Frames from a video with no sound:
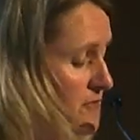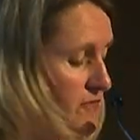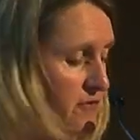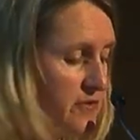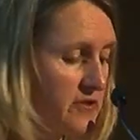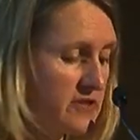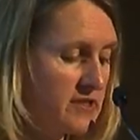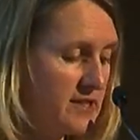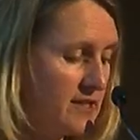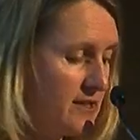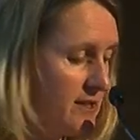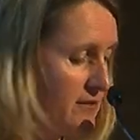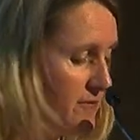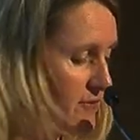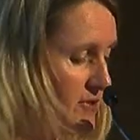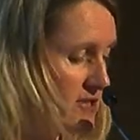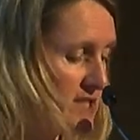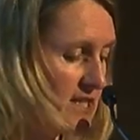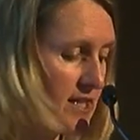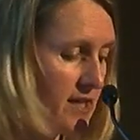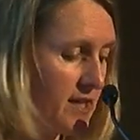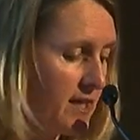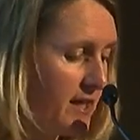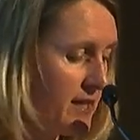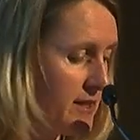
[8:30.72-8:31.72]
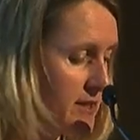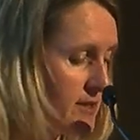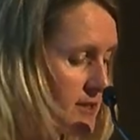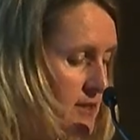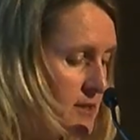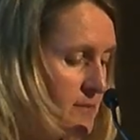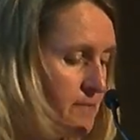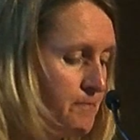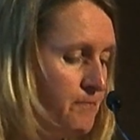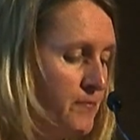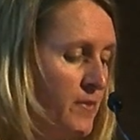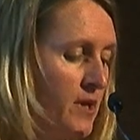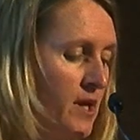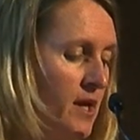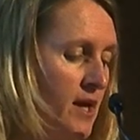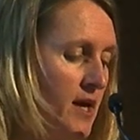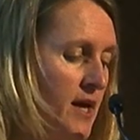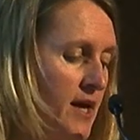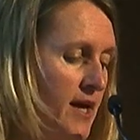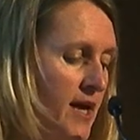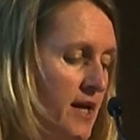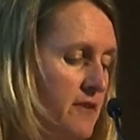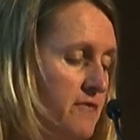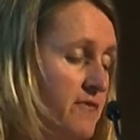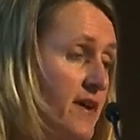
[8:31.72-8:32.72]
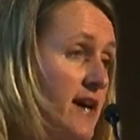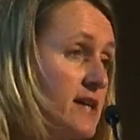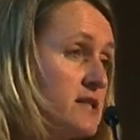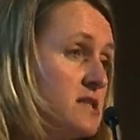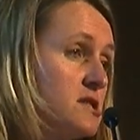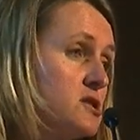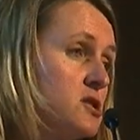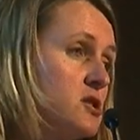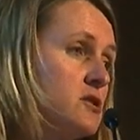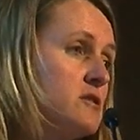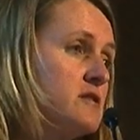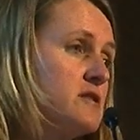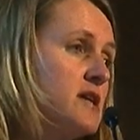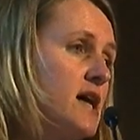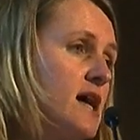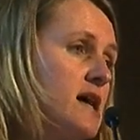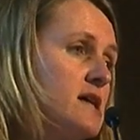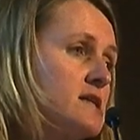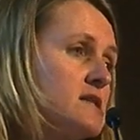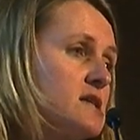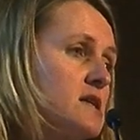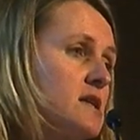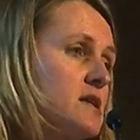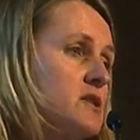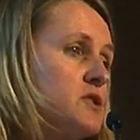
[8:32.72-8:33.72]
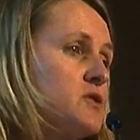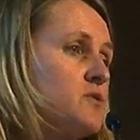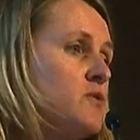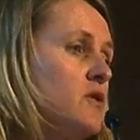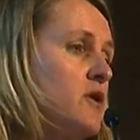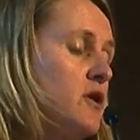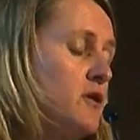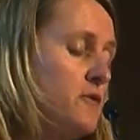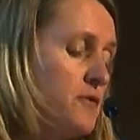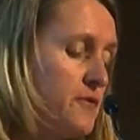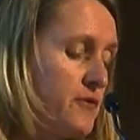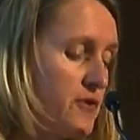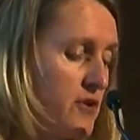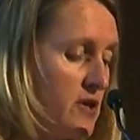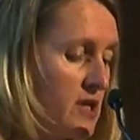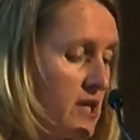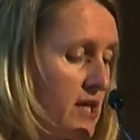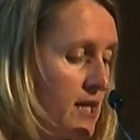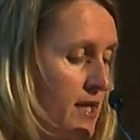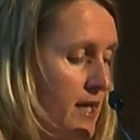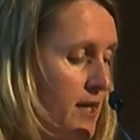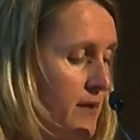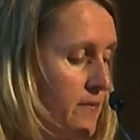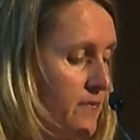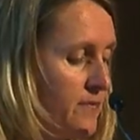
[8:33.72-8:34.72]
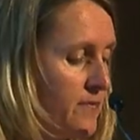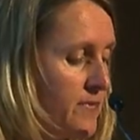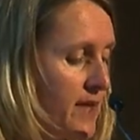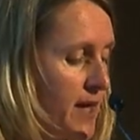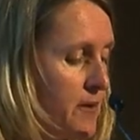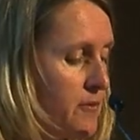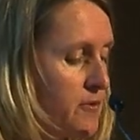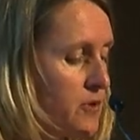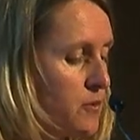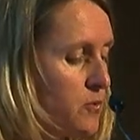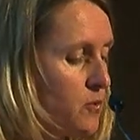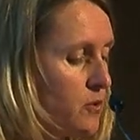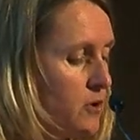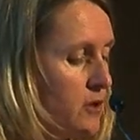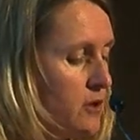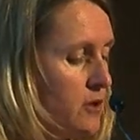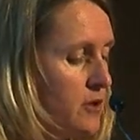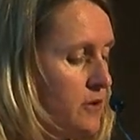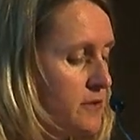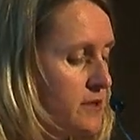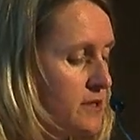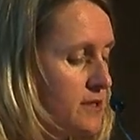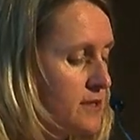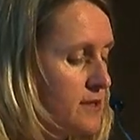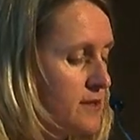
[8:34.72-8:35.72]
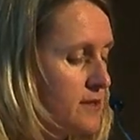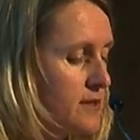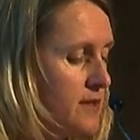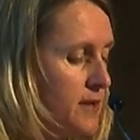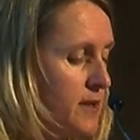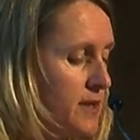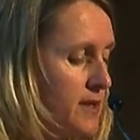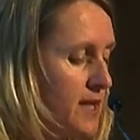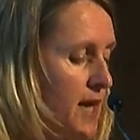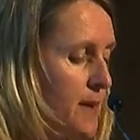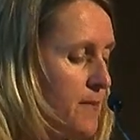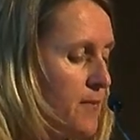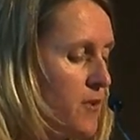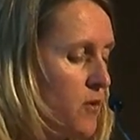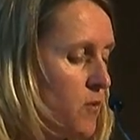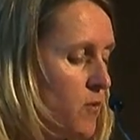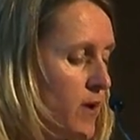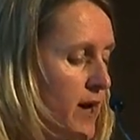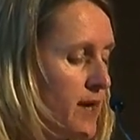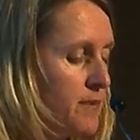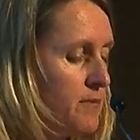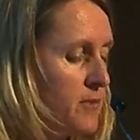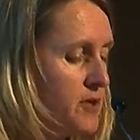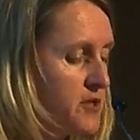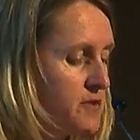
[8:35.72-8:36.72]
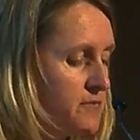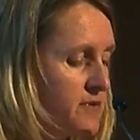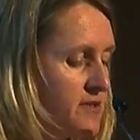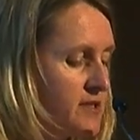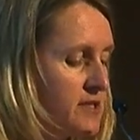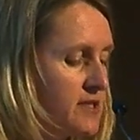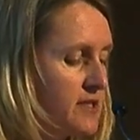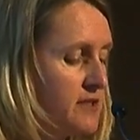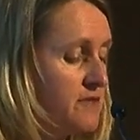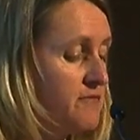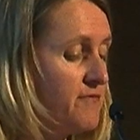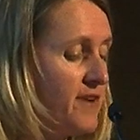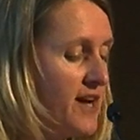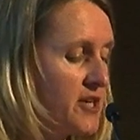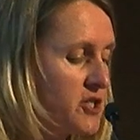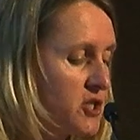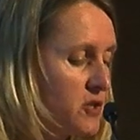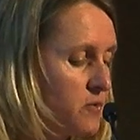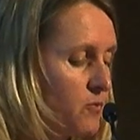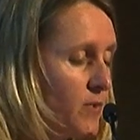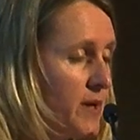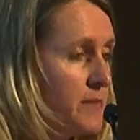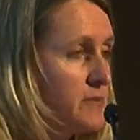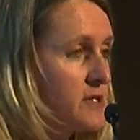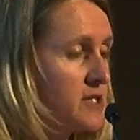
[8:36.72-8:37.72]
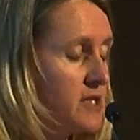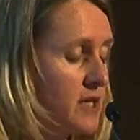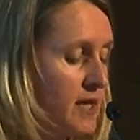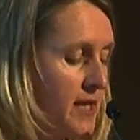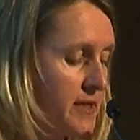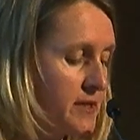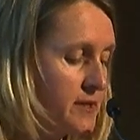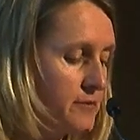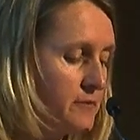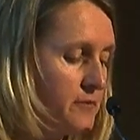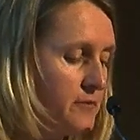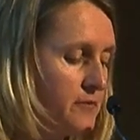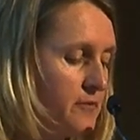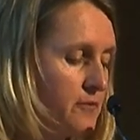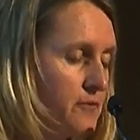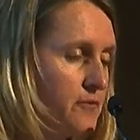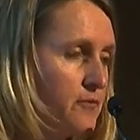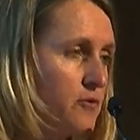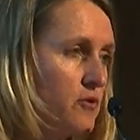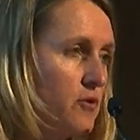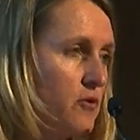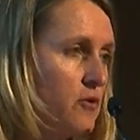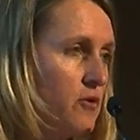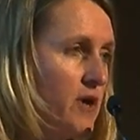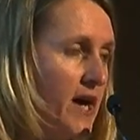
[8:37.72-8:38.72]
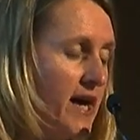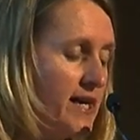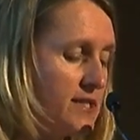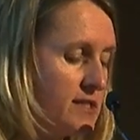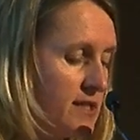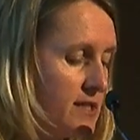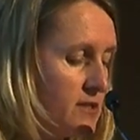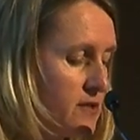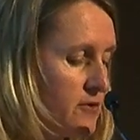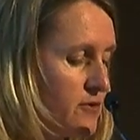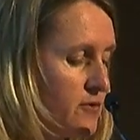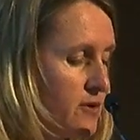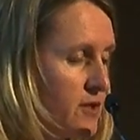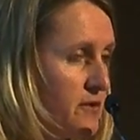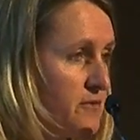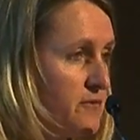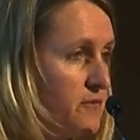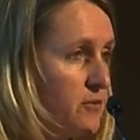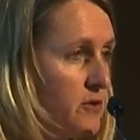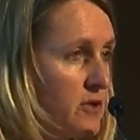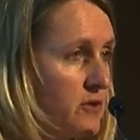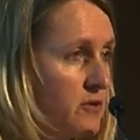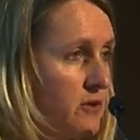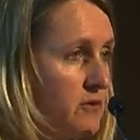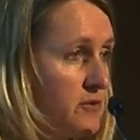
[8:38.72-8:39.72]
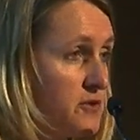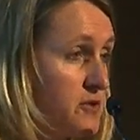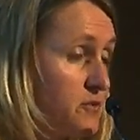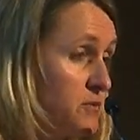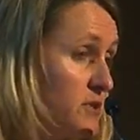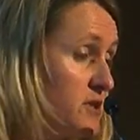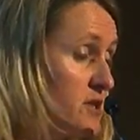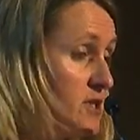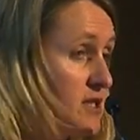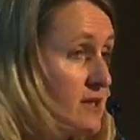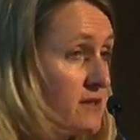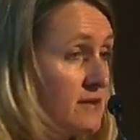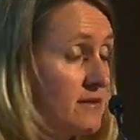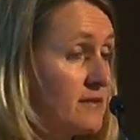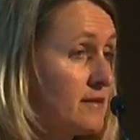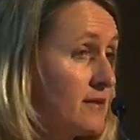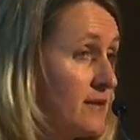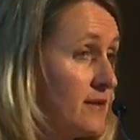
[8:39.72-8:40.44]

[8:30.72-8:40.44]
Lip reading: for decades. In fact, in 2012-13, they were the world's #1 most visited fashion website for 18 to 34-year-olds, which